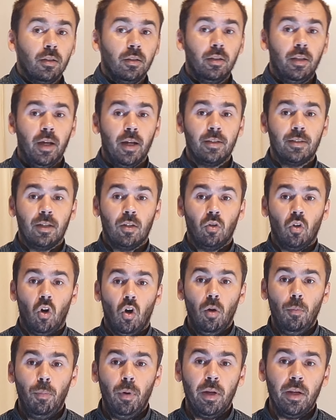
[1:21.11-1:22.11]
There's an
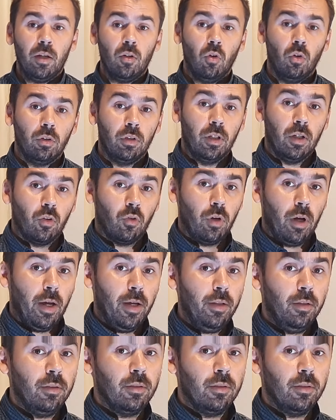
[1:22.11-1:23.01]
opening on the right